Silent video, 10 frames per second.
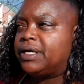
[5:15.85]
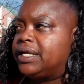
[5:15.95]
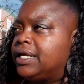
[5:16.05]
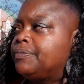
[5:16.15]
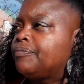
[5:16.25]

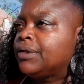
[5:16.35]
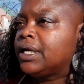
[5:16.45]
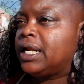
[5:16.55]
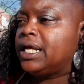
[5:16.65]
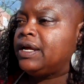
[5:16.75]
meeting,
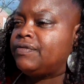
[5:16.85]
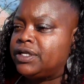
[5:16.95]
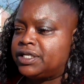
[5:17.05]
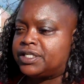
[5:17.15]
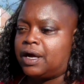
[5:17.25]

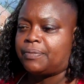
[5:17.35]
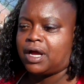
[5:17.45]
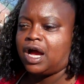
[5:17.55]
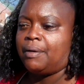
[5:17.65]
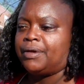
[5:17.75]
Cleveland is
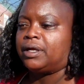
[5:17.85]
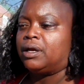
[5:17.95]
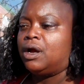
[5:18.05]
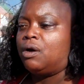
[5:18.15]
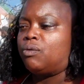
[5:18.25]
upcoming.